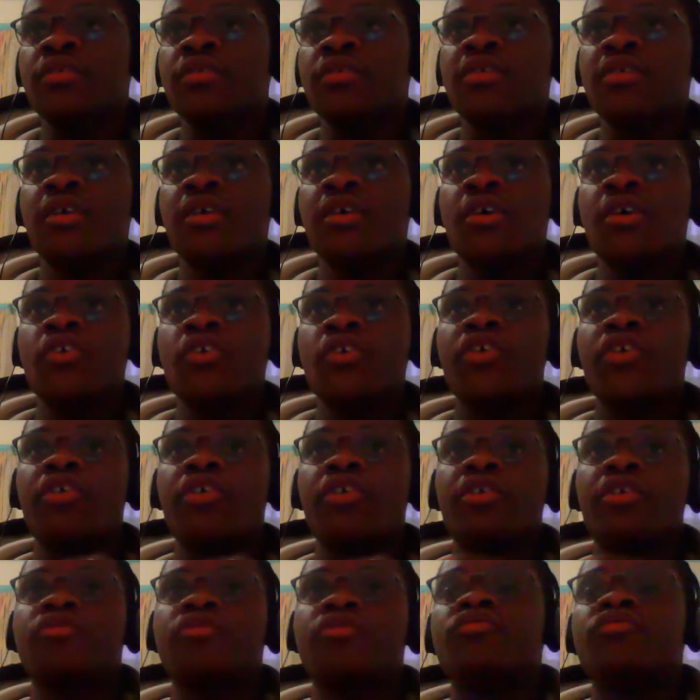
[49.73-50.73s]
in order to
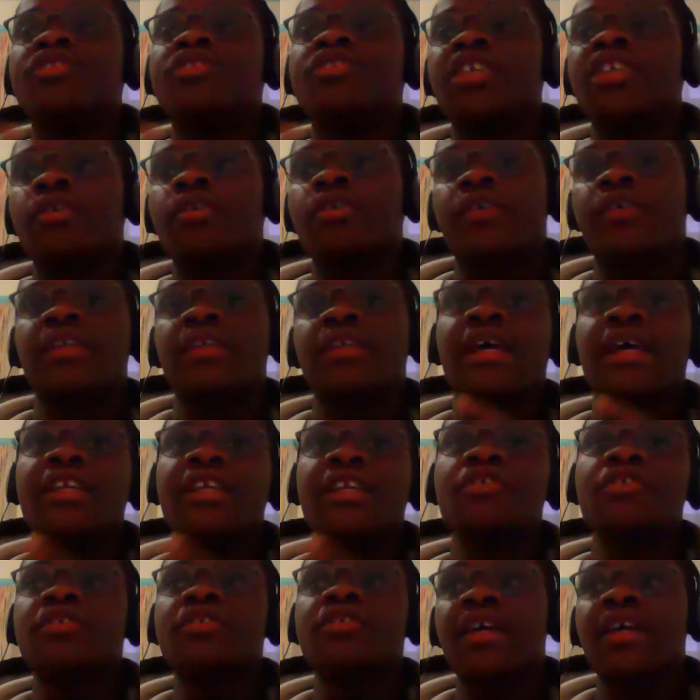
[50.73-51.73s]
generate like new
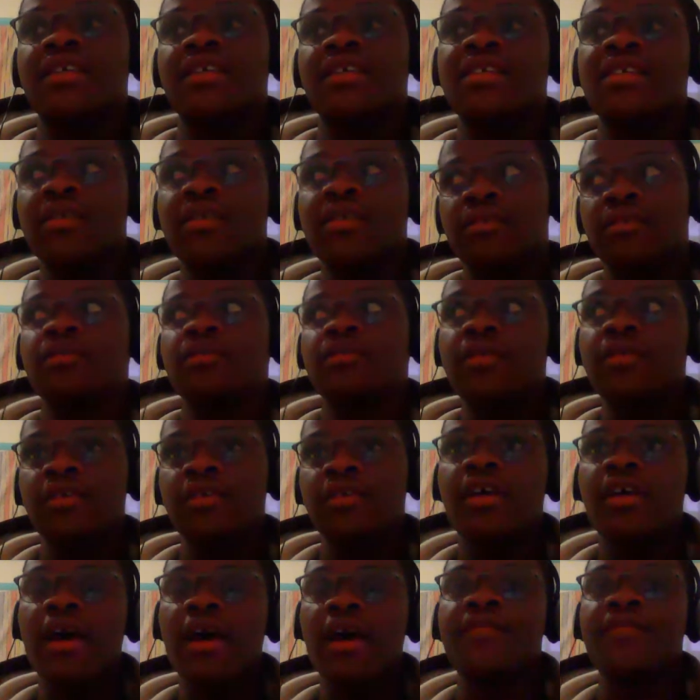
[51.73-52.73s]
text
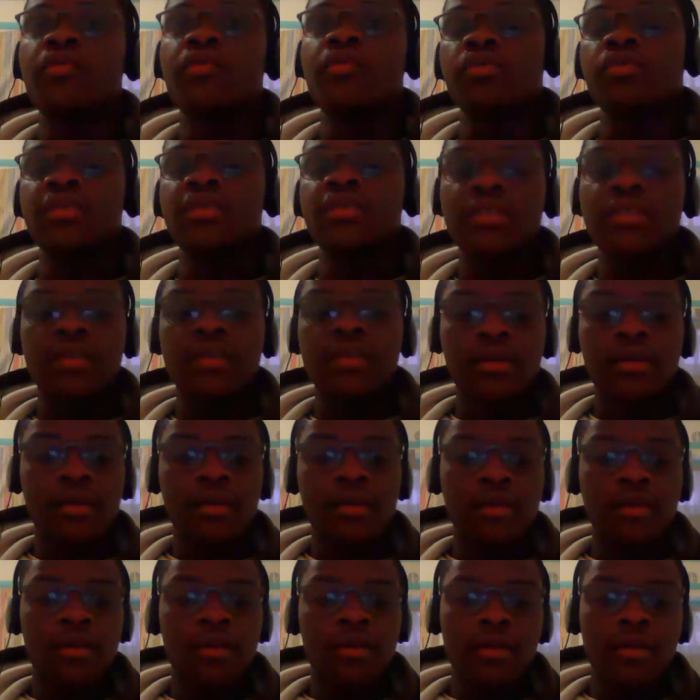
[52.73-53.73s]
afterwards.
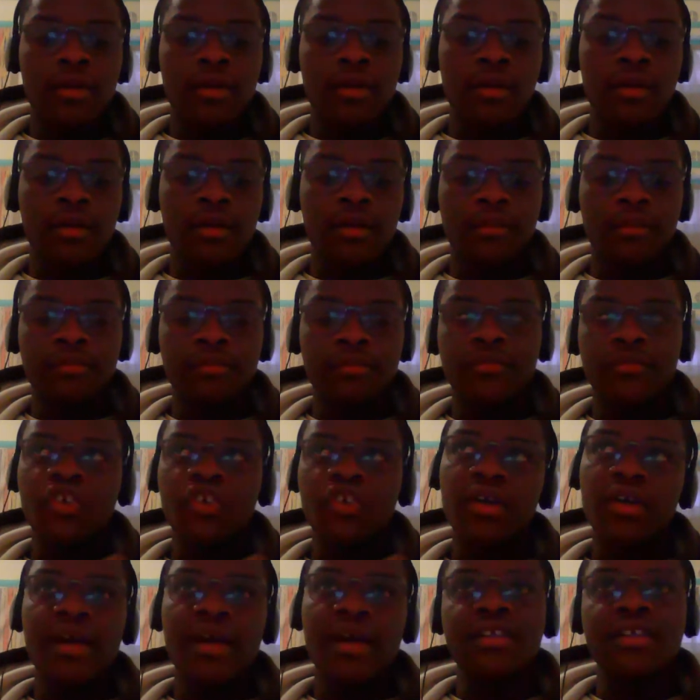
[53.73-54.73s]
New
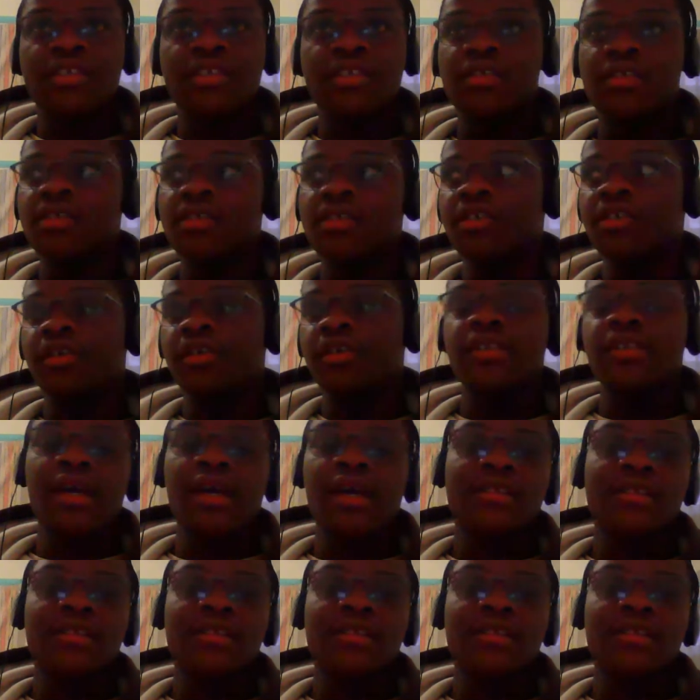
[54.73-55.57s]
characters, new text, yeah.